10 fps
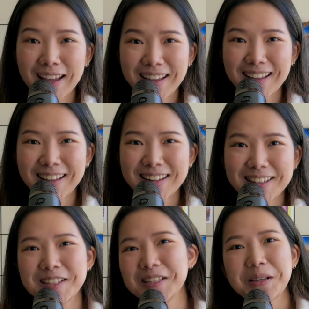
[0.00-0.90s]
And
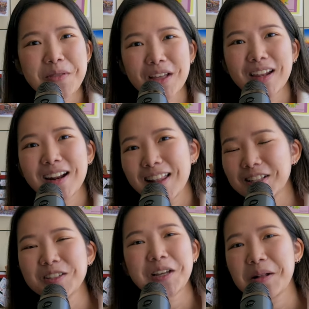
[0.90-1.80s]
this is something that I
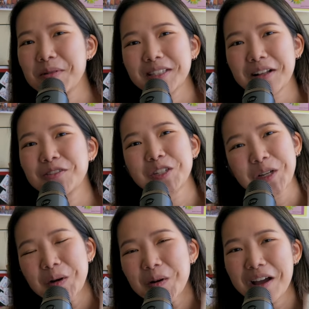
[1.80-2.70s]
like to tell myself
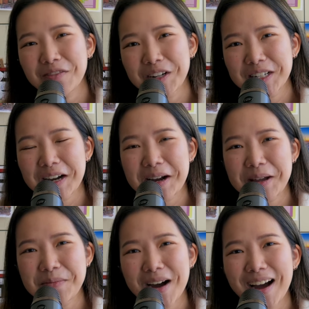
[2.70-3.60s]
too every
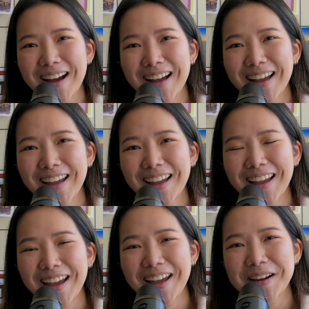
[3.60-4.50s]
time
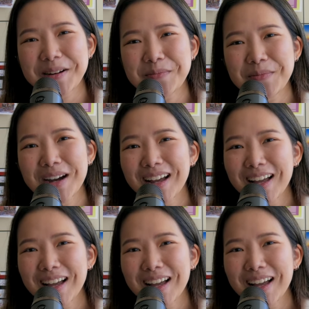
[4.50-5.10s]
I am